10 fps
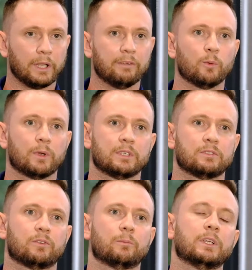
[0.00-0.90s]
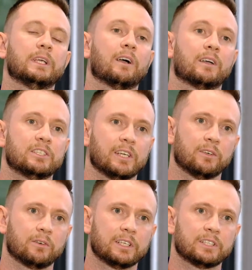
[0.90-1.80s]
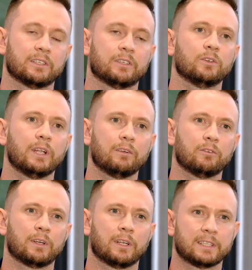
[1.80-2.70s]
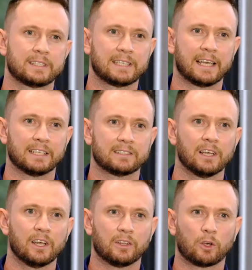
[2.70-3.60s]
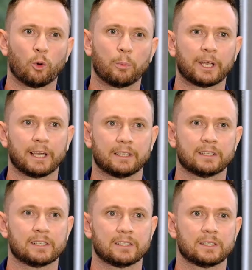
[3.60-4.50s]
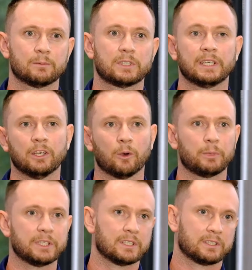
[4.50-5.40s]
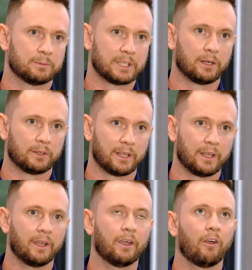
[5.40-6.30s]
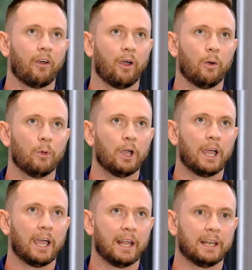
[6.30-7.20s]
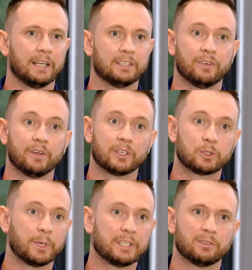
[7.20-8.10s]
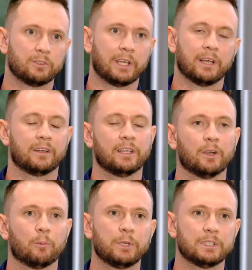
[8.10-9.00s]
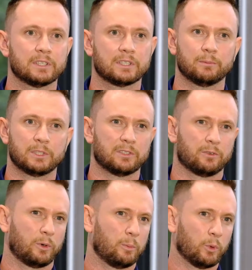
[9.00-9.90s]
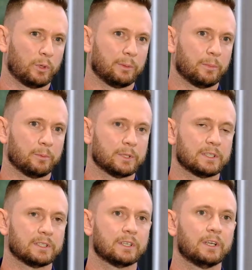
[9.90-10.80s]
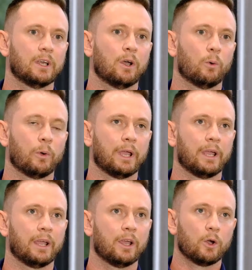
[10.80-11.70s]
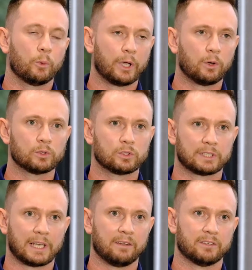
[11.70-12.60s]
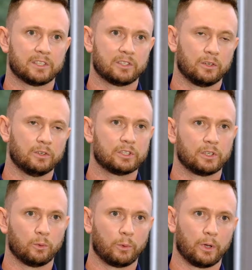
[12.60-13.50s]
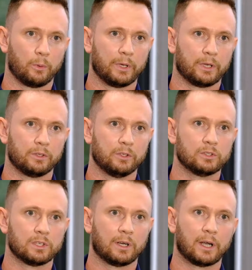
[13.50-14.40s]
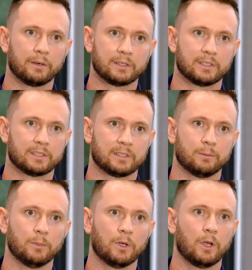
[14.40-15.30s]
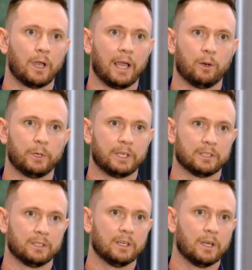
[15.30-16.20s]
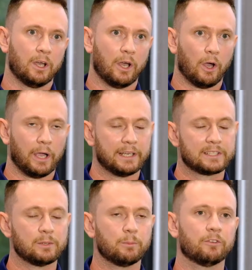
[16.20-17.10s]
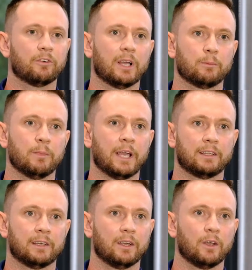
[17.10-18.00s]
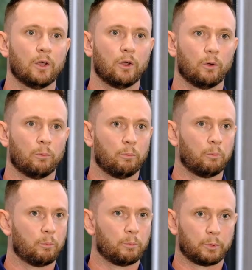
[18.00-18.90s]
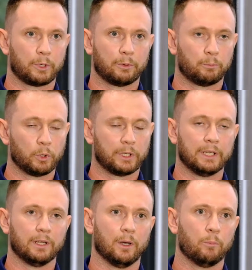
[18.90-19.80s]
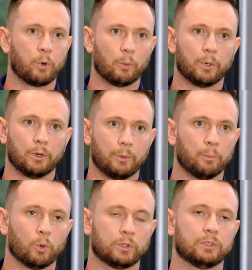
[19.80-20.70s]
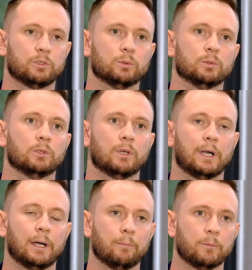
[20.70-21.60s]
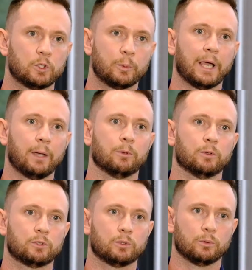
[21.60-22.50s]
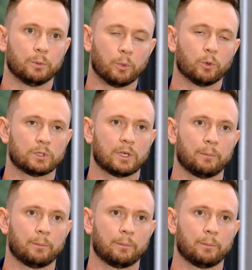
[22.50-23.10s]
everyone is from the younger generation, and not everyone understands the complicated systems, the ERP systems out there. And it's very expensive to get an ERP system just for reporting purposes. Where Quick Consoles gave us a solution where we can use our current system and we can, in a simplified matter, put in a proper reporting tool to be able to report